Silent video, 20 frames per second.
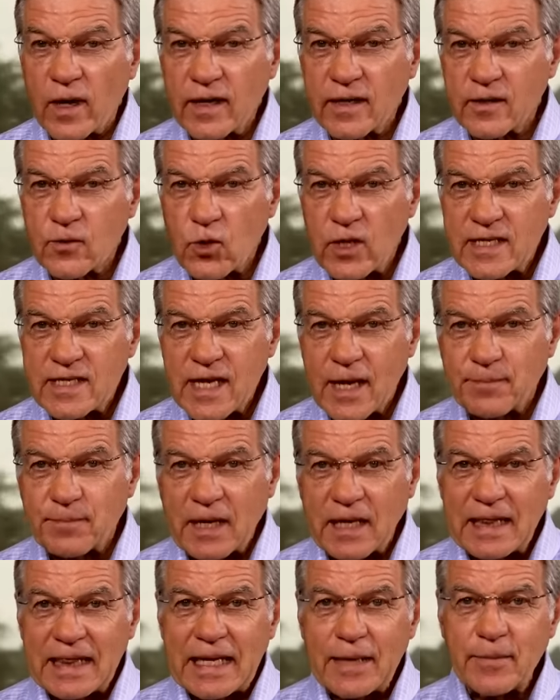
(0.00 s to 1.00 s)
to accept a
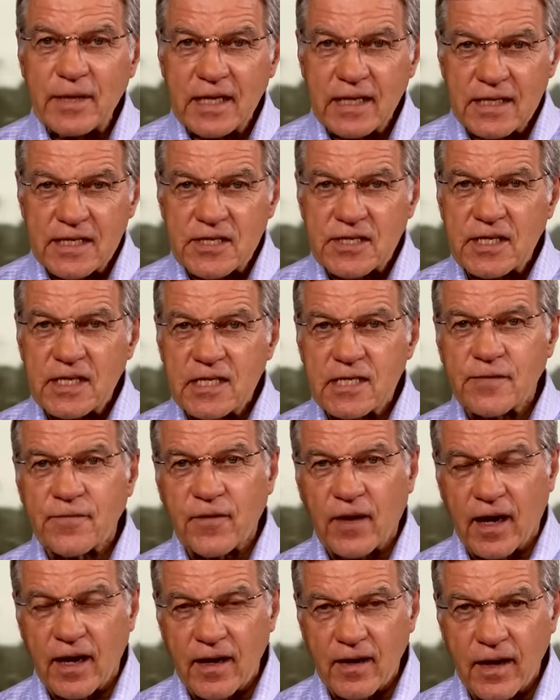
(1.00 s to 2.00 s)
limited
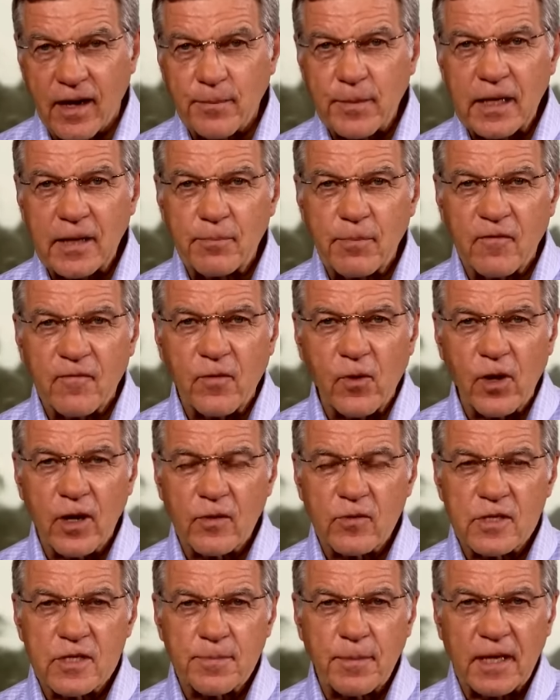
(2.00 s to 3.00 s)
ceasefire. I mean, before it
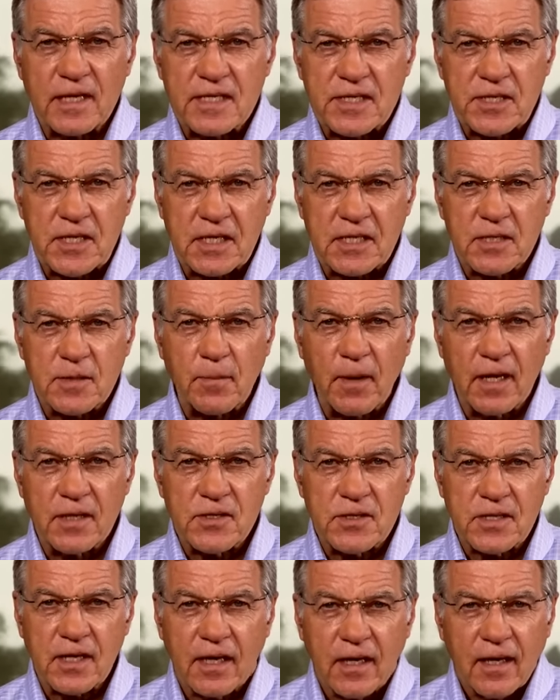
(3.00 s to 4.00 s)
was about 6
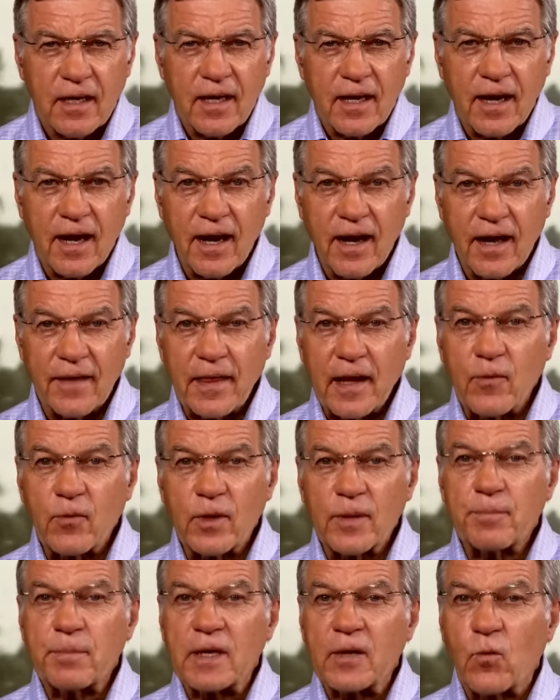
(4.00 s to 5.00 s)
months, they
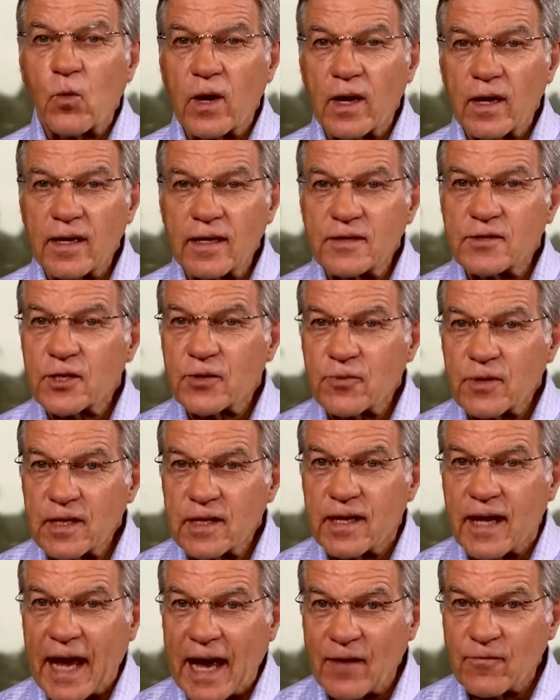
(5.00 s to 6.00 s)
would be willing to
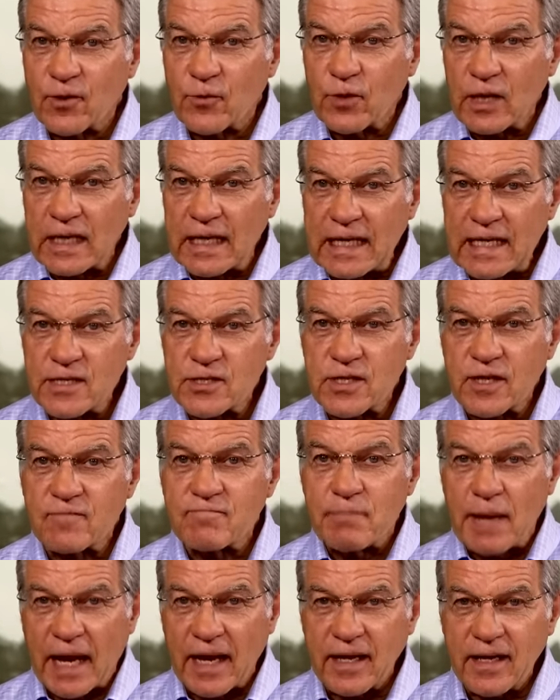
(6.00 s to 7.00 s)
have a release of
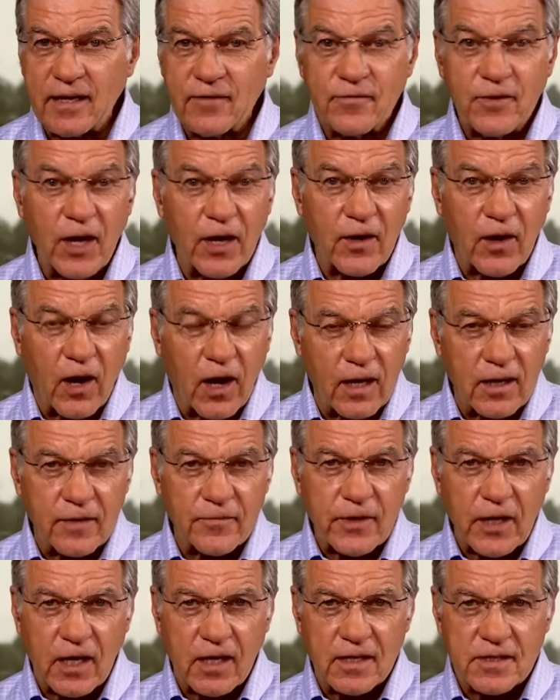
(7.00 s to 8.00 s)
many, if not all, of the
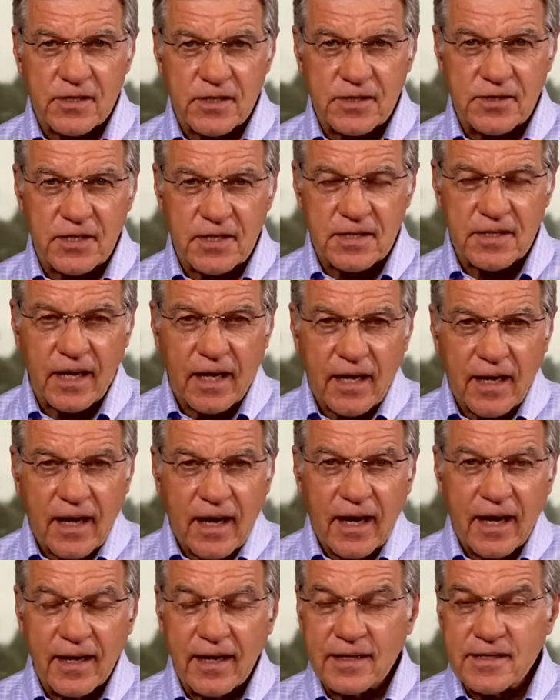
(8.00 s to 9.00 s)
hostages.
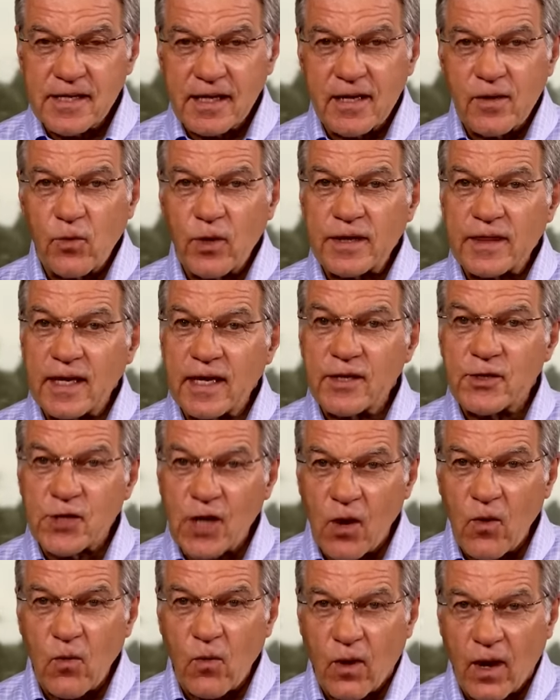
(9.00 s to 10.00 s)
And I tell you what they
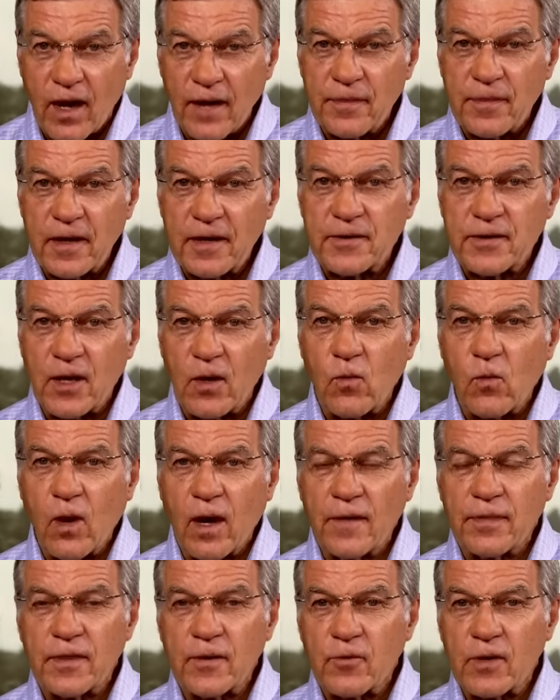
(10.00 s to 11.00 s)
don't want. They don't
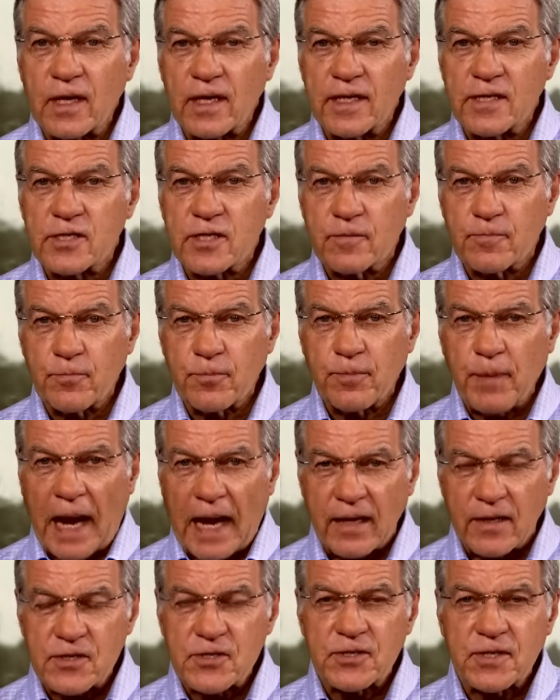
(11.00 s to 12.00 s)
want the release of
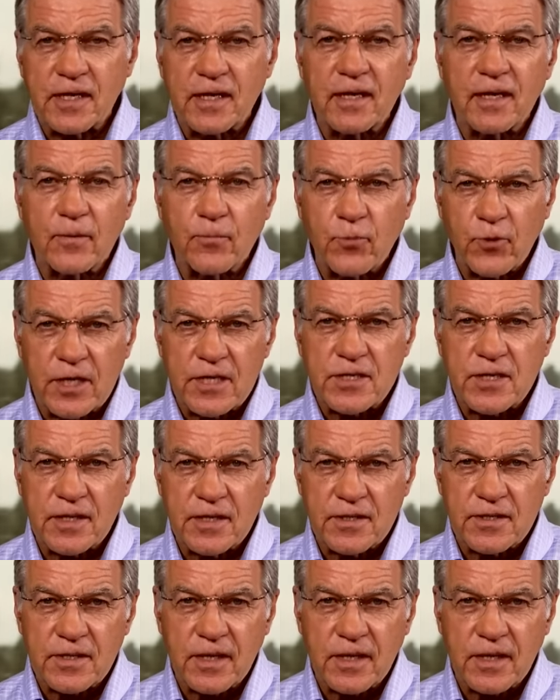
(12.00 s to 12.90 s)
Palestinian prisoners